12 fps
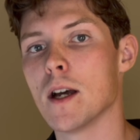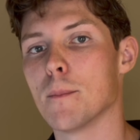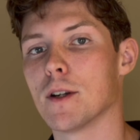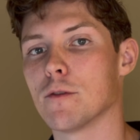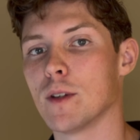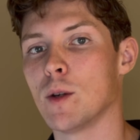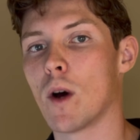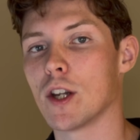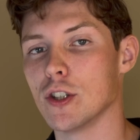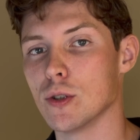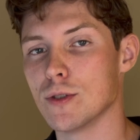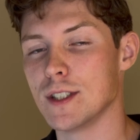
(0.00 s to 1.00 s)
But if we want
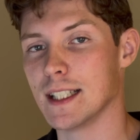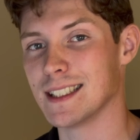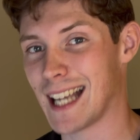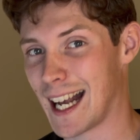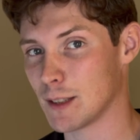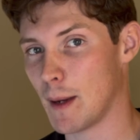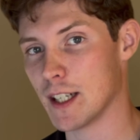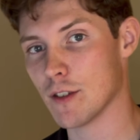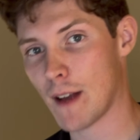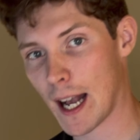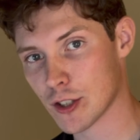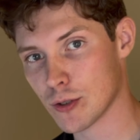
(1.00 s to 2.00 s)
to use the exact
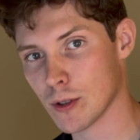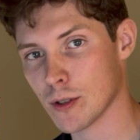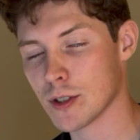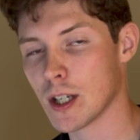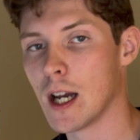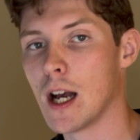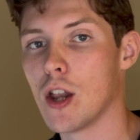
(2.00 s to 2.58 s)
manufacturers,